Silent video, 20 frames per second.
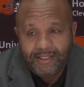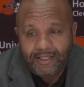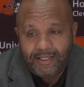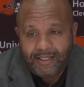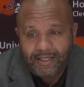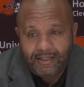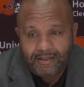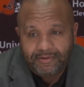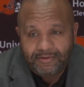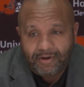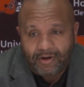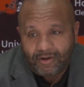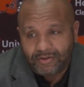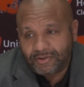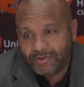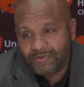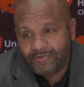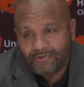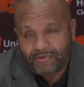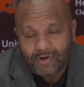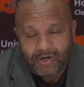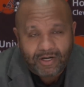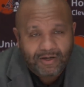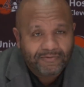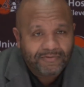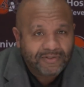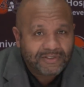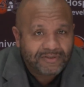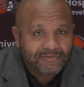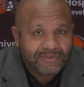and also for our
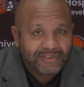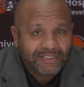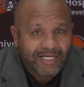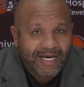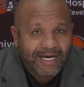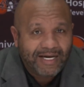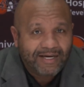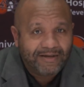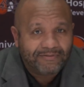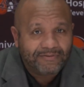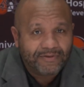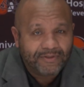offensive staff.